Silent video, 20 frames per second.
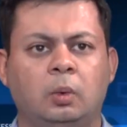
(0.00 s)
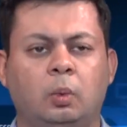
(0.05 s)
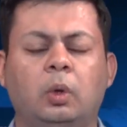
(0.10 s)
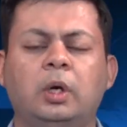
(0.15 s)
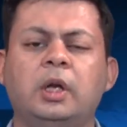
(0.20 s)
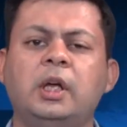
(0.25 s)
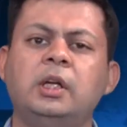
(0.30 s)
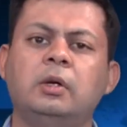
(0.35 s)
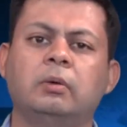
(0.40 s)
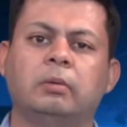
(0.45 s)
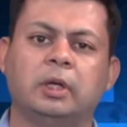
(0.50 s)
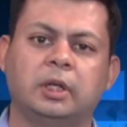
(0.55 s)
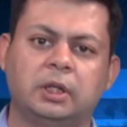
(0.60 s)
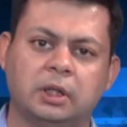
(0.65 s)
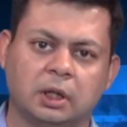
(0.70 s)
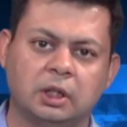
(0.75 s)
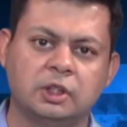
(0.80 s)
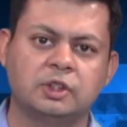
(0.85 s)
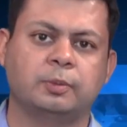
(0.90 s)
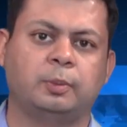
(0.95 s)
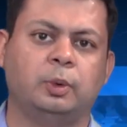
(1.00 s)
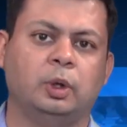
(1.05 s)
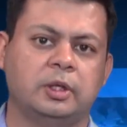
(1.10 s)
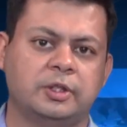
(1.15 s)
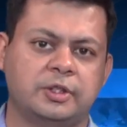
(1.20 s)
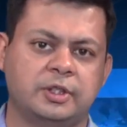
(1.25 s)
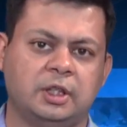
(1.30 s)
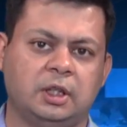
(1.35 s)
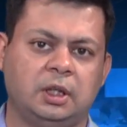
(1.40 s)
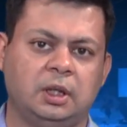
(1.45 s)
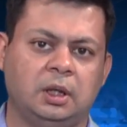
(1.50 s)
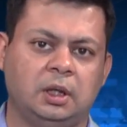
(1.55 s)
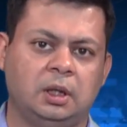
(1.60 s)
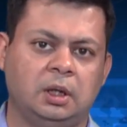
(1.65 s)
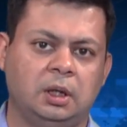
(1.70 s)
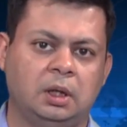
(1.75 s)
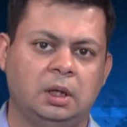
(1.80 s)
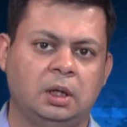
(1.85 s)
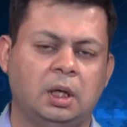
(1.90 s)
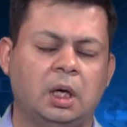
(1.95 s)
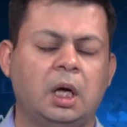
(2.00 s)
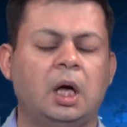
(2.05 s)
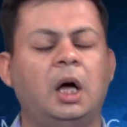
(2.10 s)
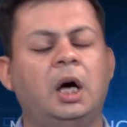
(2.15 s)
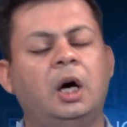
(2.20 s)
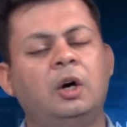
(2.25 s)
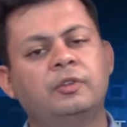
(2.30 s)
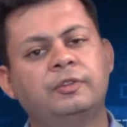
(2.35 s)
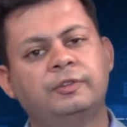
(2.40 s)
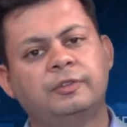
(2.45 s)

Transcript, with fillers: What are your returns policy? How